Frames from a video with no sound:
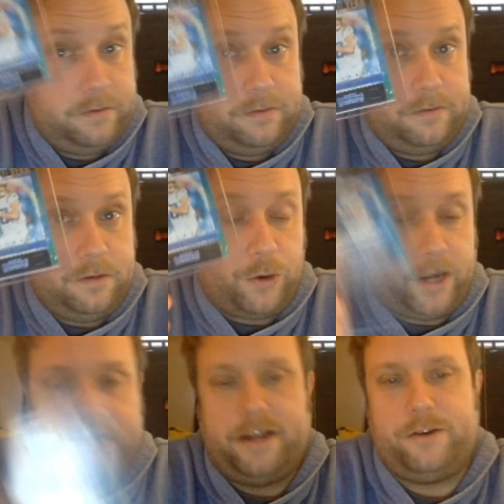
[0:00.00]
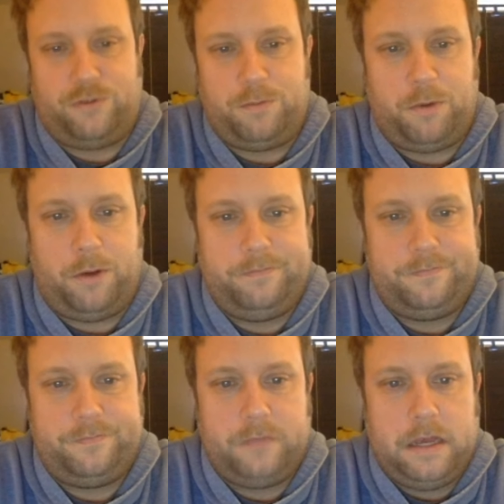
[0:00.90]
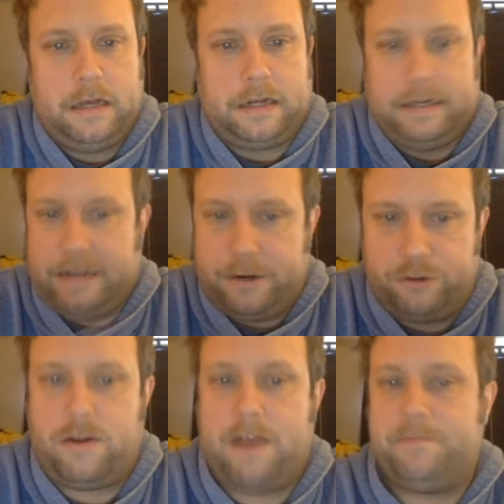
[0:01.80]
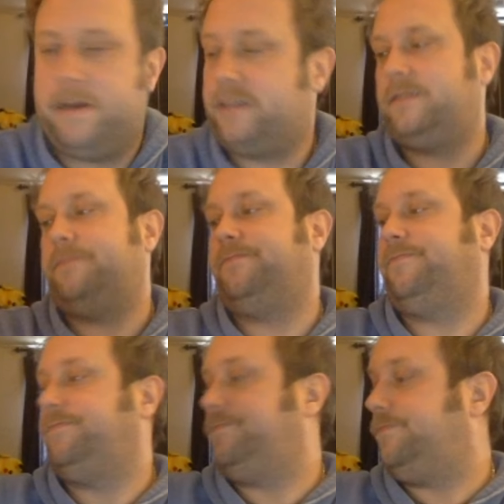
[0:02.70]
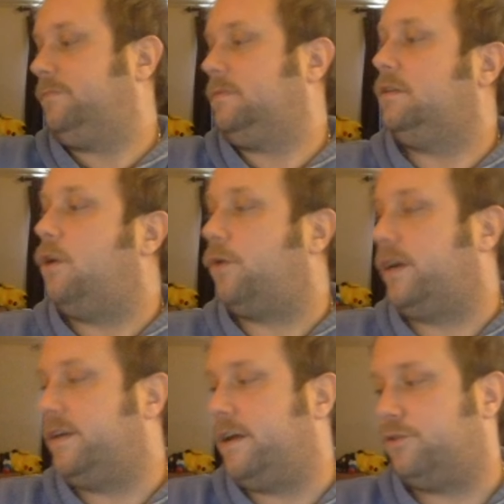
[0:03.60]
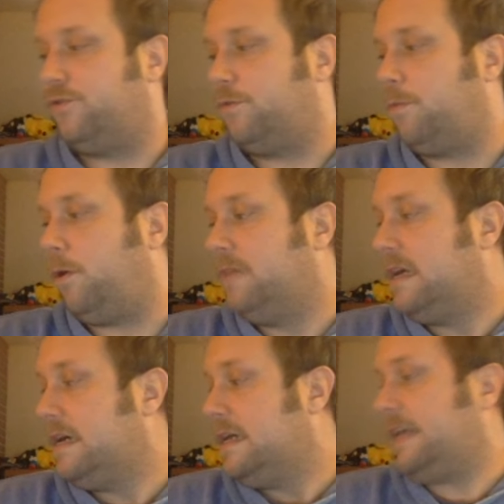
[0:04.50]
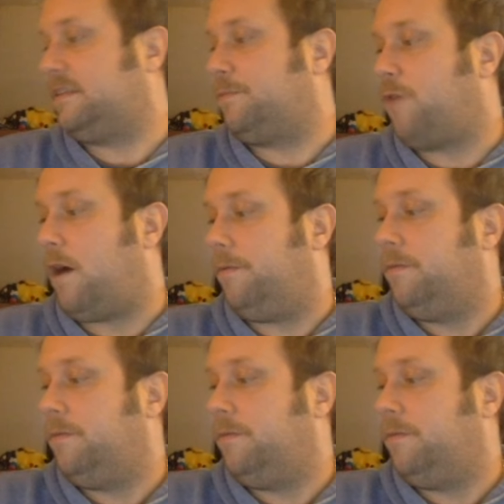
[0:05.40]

No Contenders Football. Contenders draft picks. No Contenders Football. That's a problem.